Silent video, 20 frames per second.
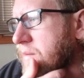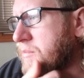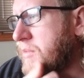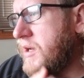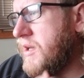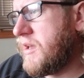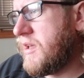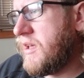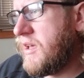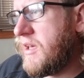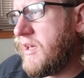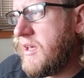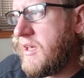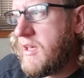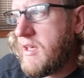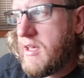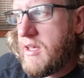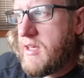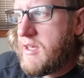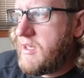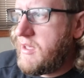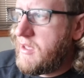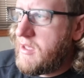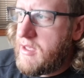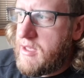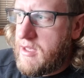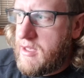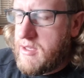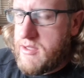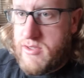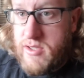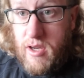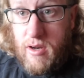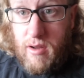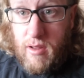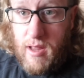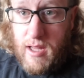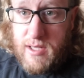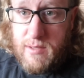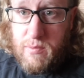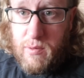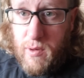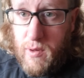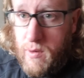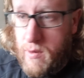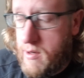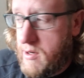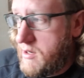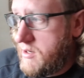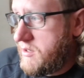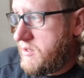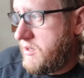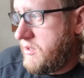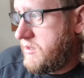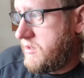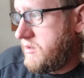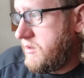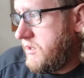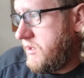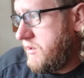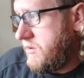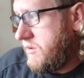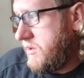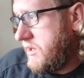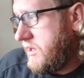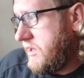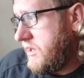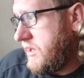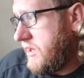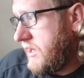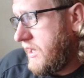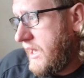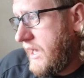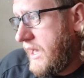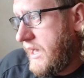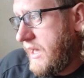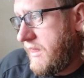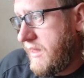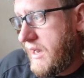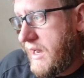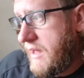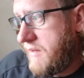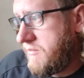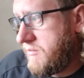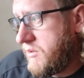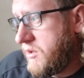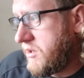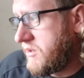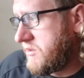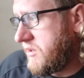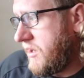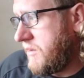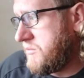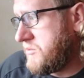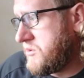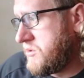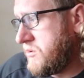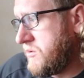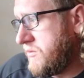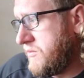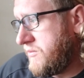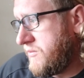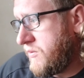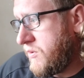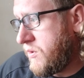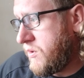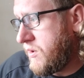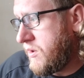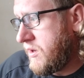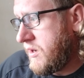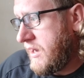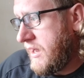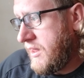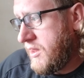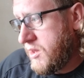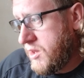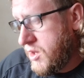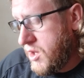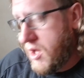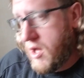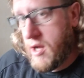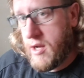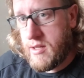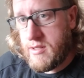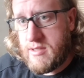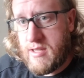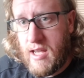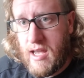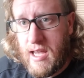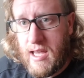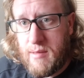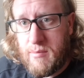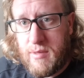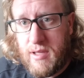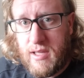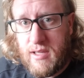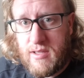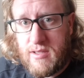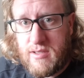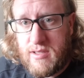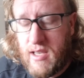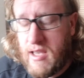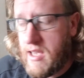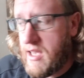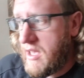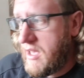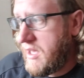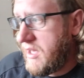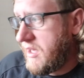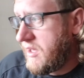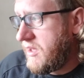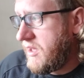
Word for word: but serial entrepreneur, literally a guy that I've looked up to for a long time. He's a